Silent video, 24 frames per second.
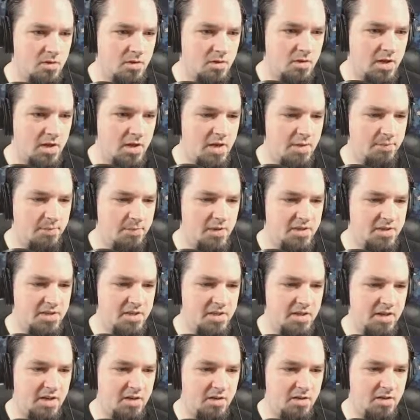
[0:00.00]
keep this
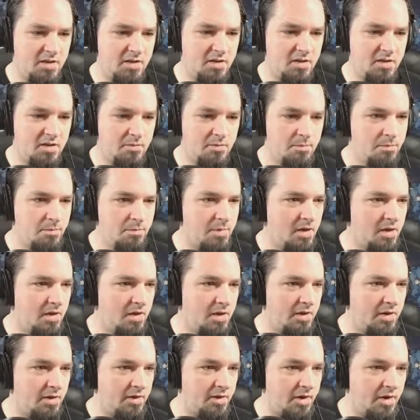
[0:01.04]
in
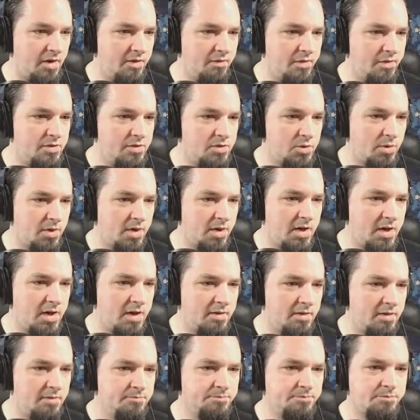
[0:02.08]
our inventory here.